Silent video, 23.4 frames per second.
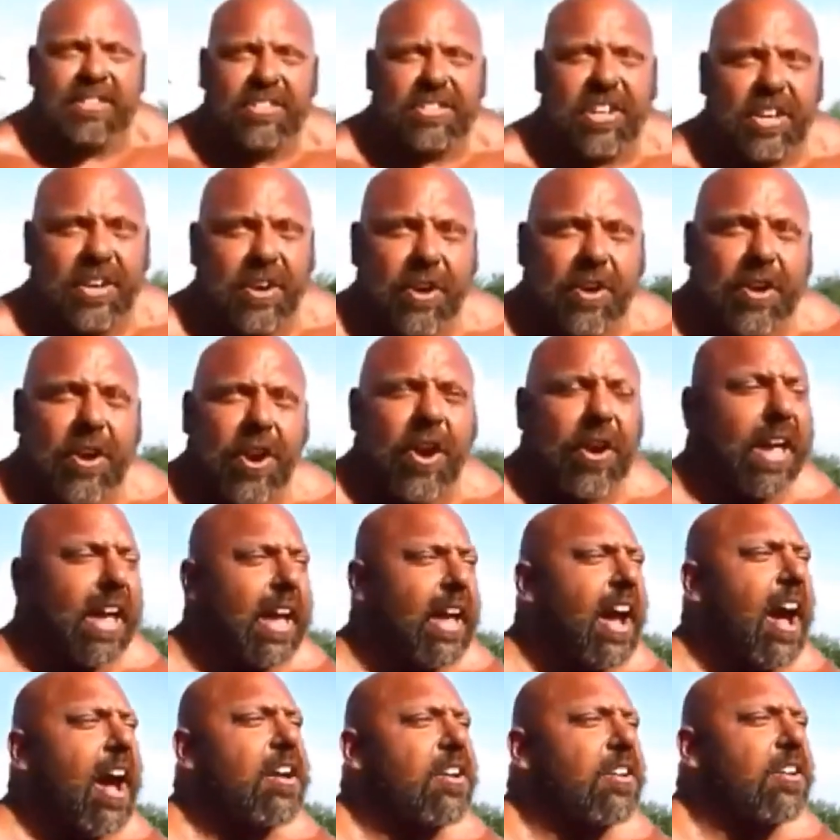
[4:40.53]
I see you
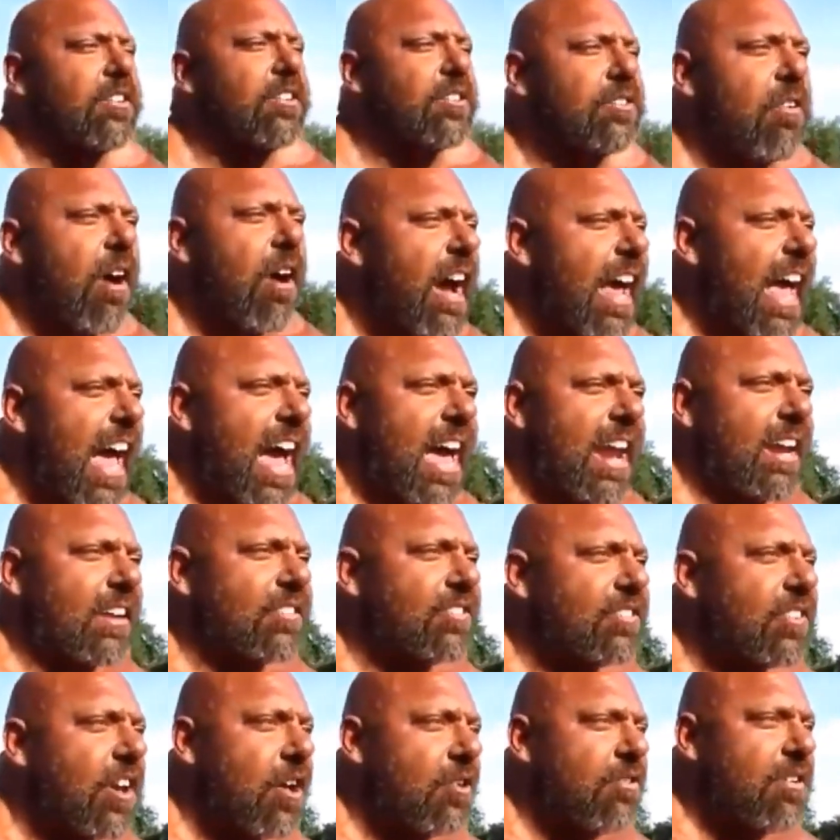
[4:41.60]
cookie cutter drug
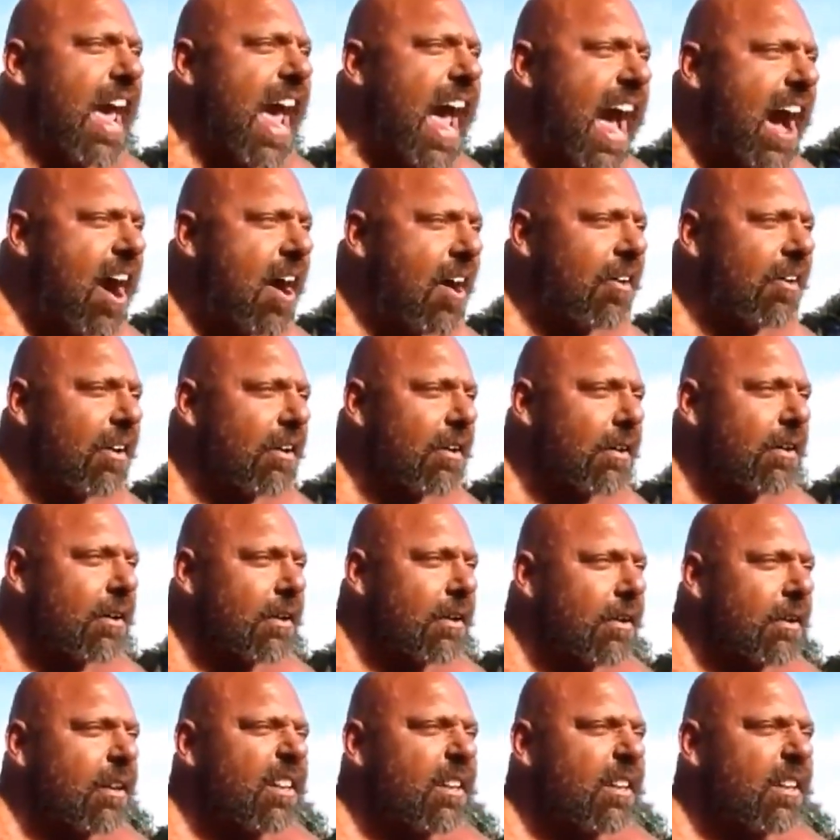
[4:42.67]
addicts go down.